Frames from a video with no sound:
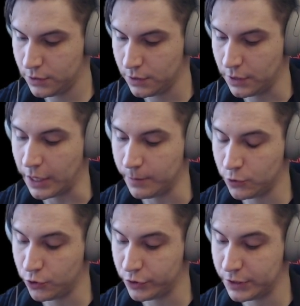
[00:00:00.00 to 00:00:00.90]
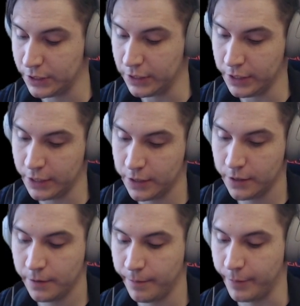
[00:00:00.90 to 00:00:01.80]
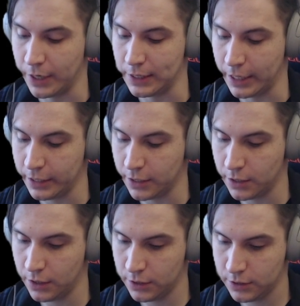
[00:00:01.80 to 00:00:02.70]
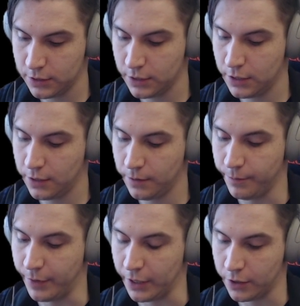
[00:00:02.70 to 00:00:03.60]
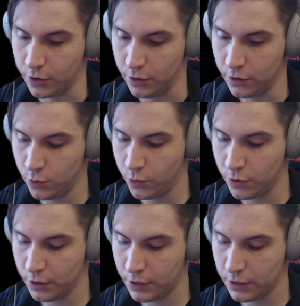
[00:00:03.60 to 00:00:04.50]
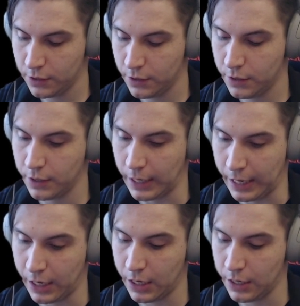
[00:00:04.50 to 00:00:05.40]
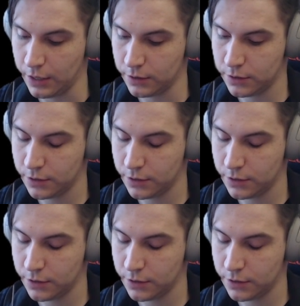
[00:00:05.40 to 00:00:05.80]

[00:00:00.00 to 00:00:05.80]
them to see my line art, my color work, and